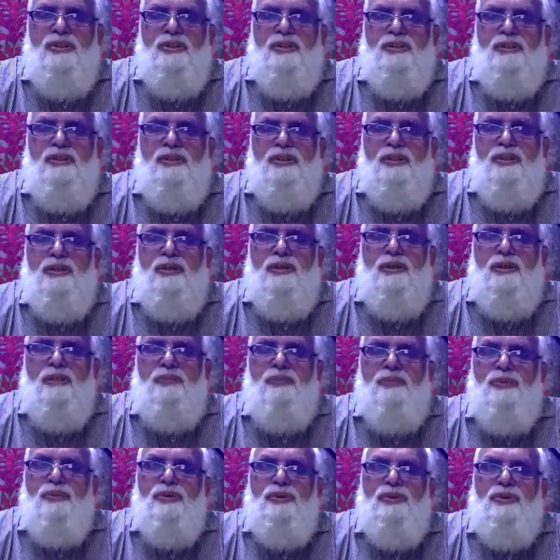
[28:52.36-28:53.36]
the general
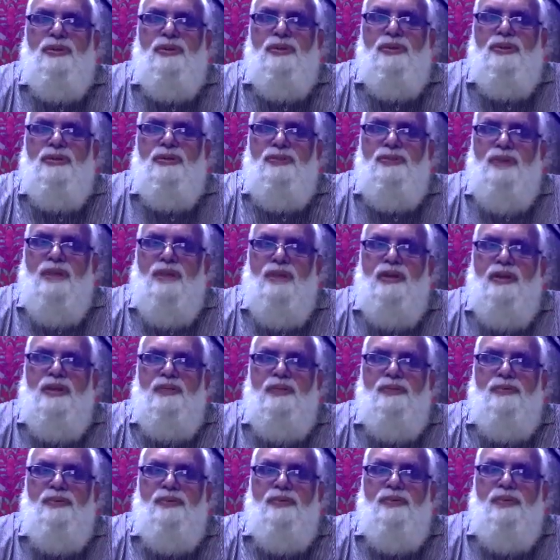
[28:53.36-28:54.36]
community is well
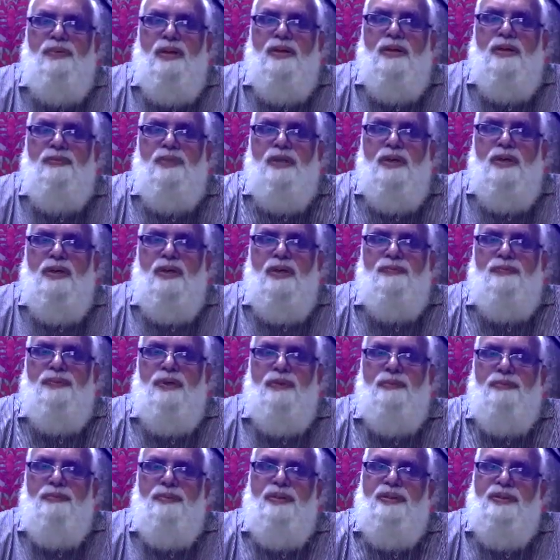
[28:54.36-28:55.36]
aware of
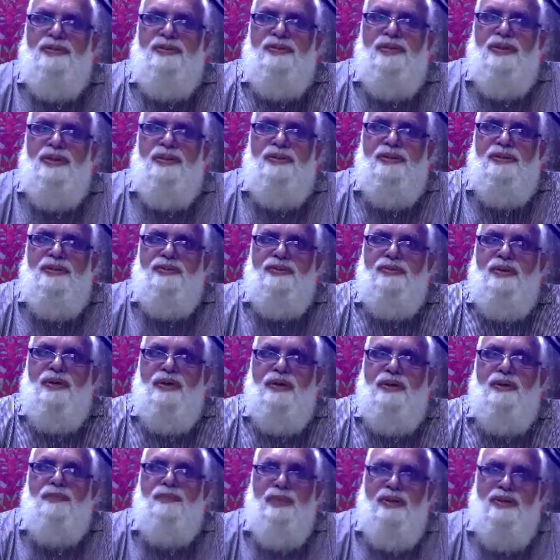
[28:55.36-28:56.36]
appendicitis,
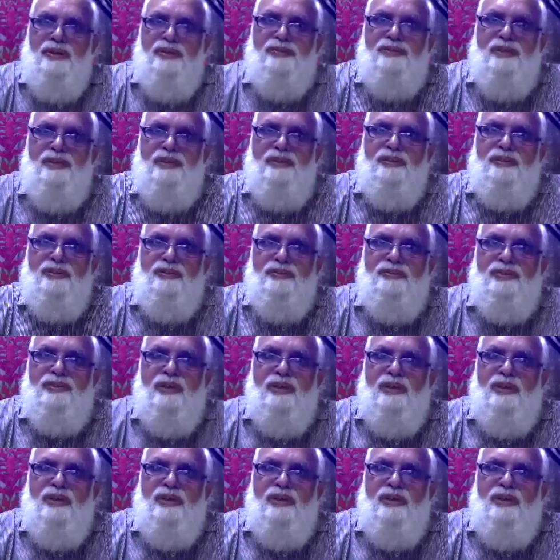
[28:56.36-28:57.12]
word appendicitis,